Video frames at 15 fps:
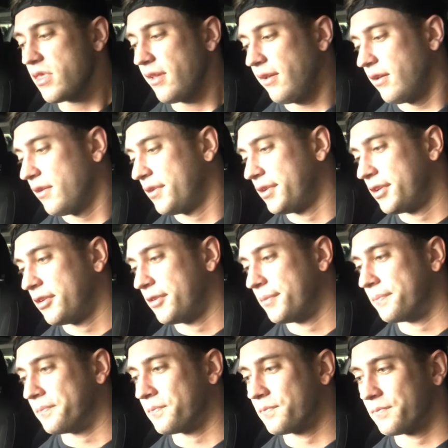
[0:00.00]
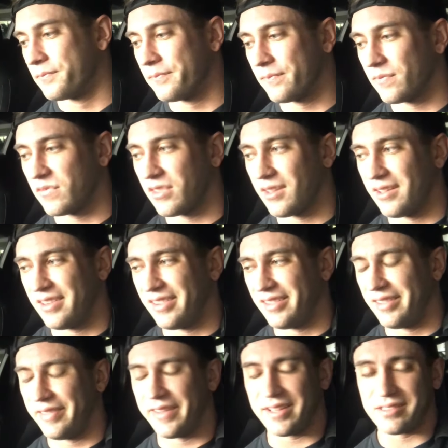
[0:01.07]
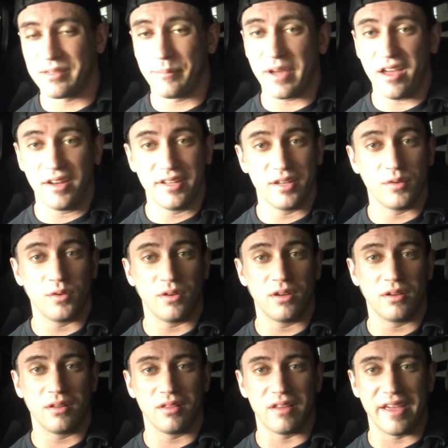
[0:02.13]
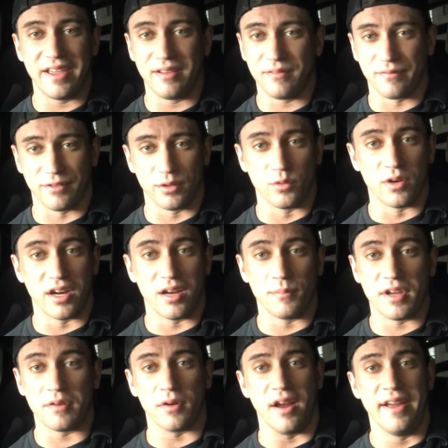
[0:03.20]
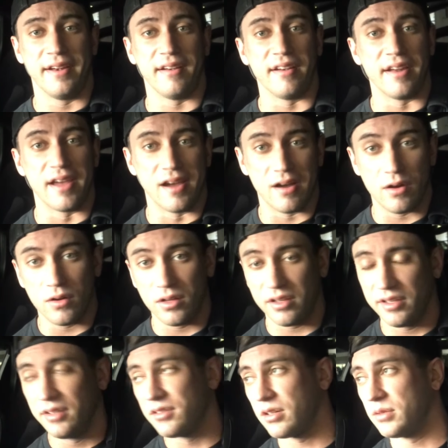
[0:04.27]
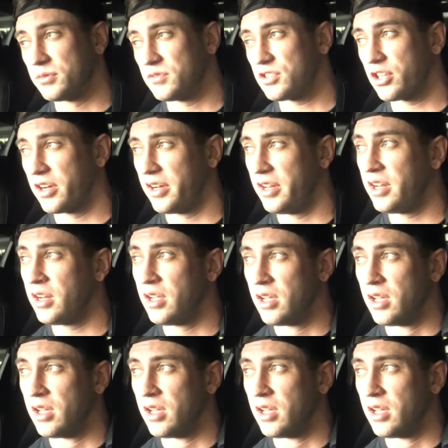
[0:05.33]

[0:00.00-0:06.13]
That's about it, like, for where I'm at right now in terms of training.